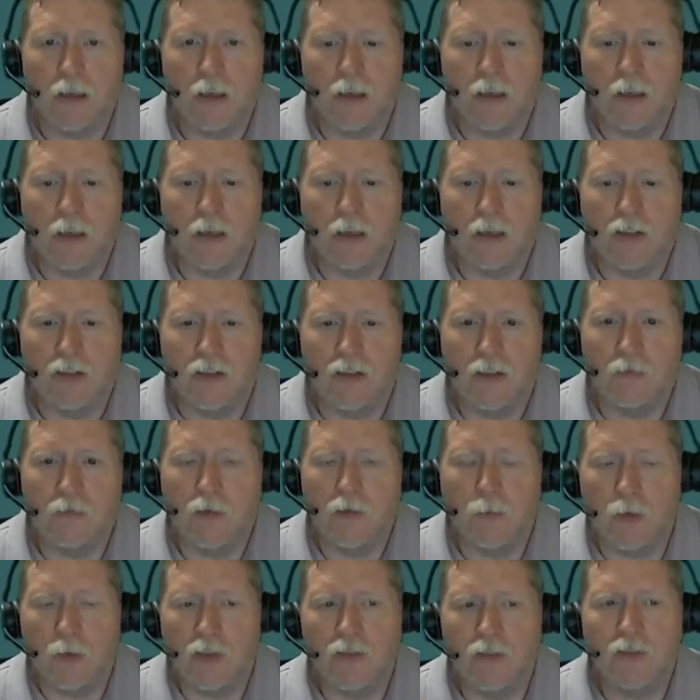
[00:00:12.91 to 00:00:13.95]
is every
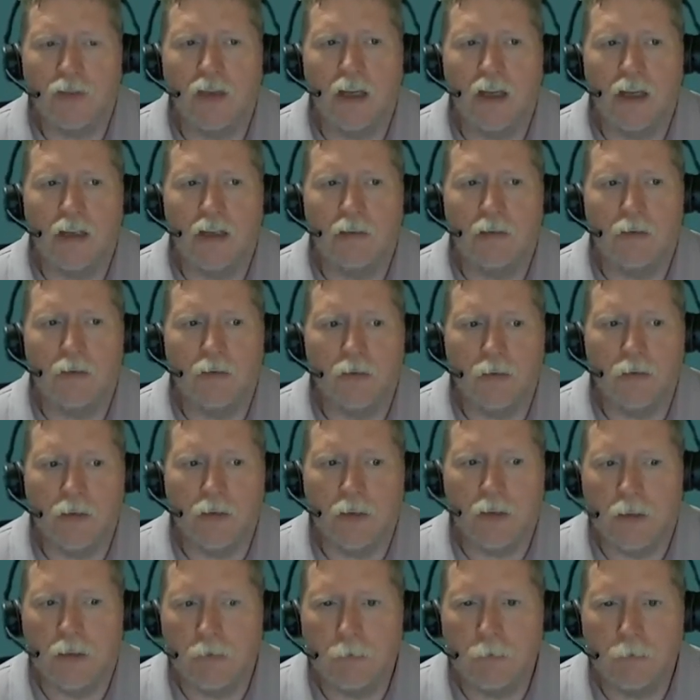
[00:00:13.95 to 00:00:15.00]
Wednesday doing
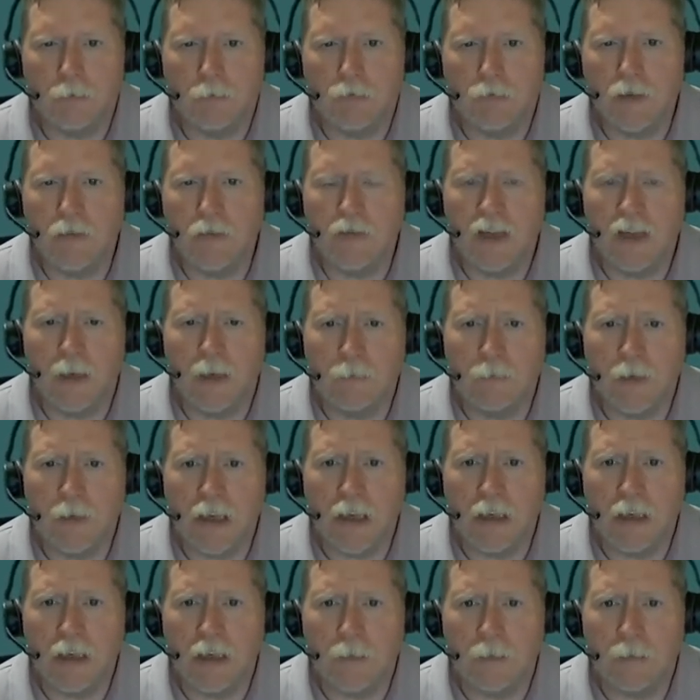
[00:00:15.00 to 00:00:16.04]
a brief
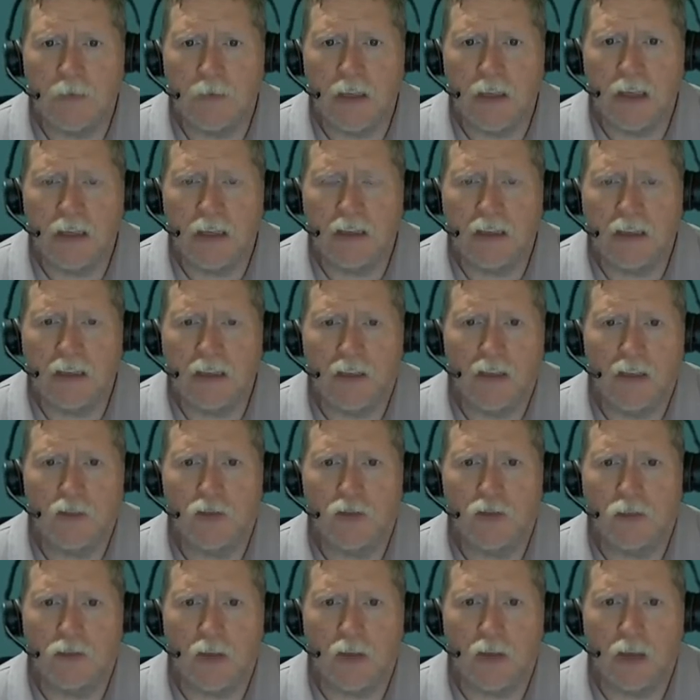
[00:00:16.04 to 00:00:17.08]
campaign update and also
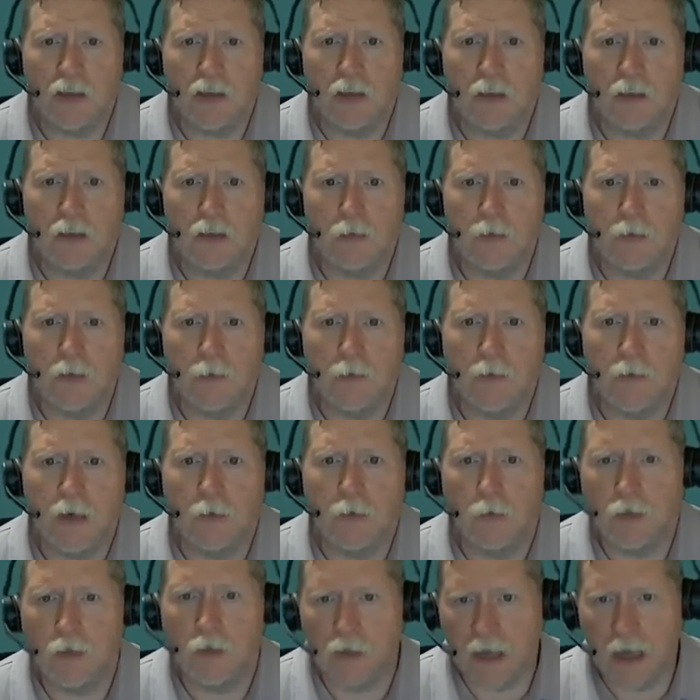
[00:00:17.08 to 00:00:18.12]
talking a little bit about
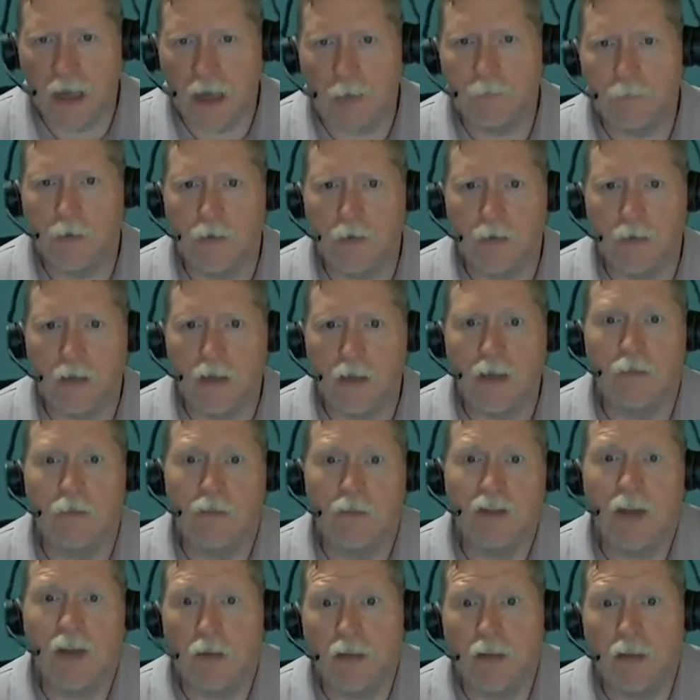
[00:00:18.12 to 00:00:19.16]
what happened like at the
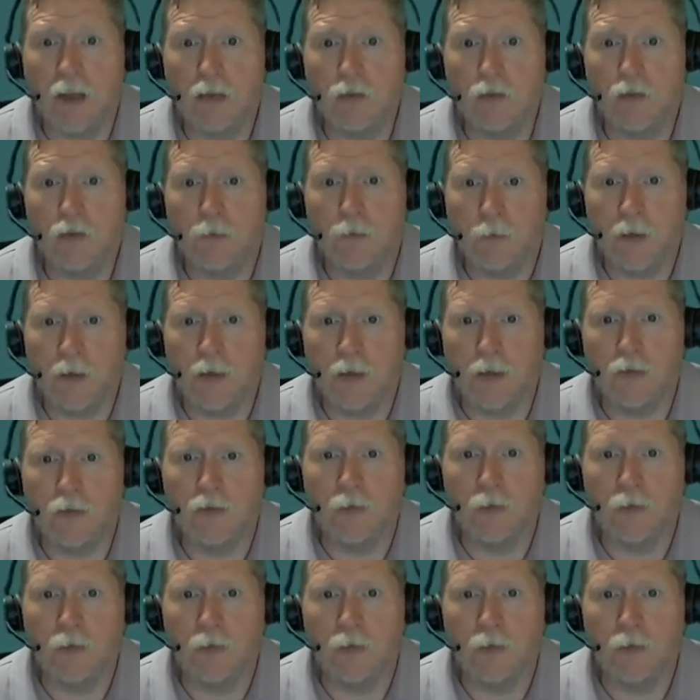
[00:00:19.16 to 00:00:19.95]
town council meetings,